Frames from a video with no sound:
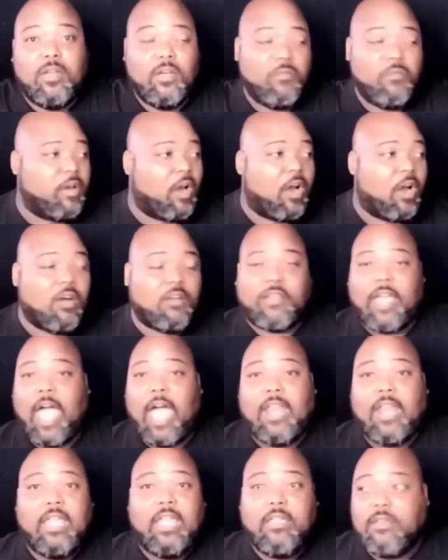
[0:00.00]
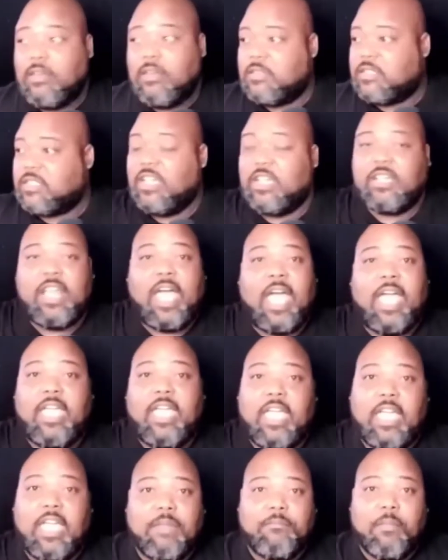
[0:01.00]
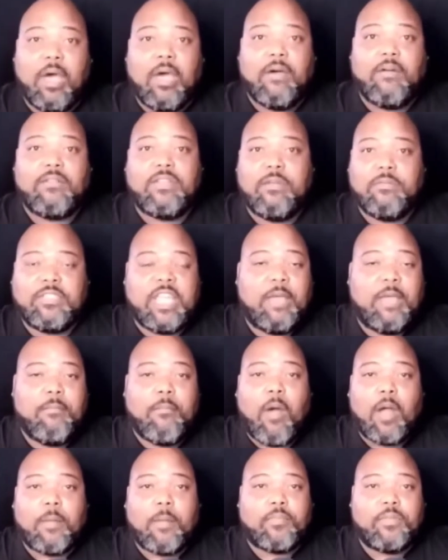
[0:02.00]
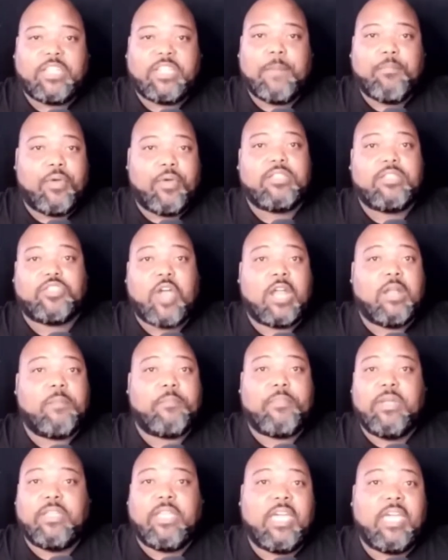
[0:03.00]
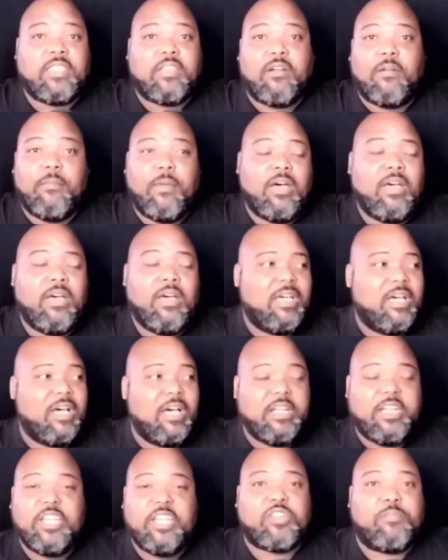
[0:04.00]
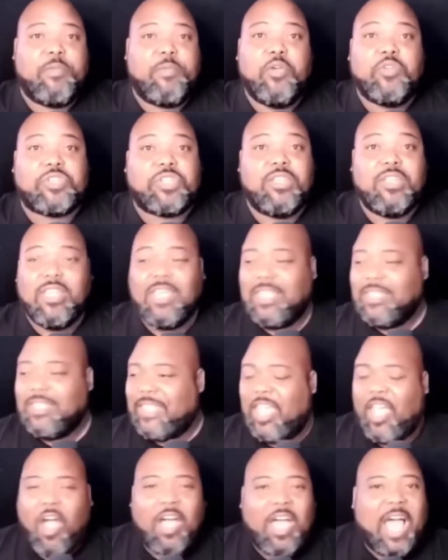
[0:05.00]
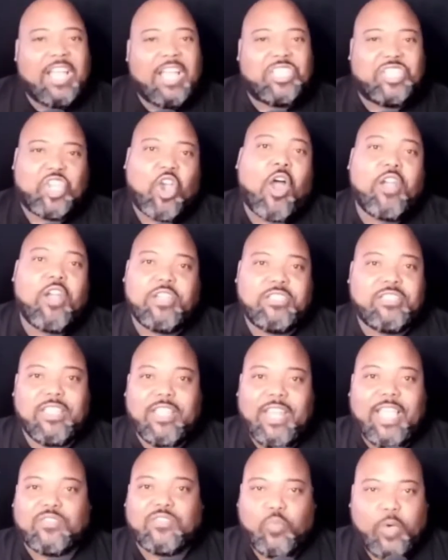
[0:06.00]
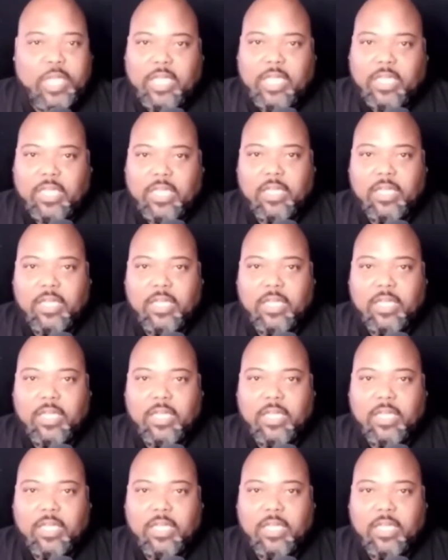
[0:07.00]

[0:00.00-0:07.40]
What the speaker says: When Irv Gotti, Suge Knight, and Jay Prince tried to put together a distribution, they all got charges the next week.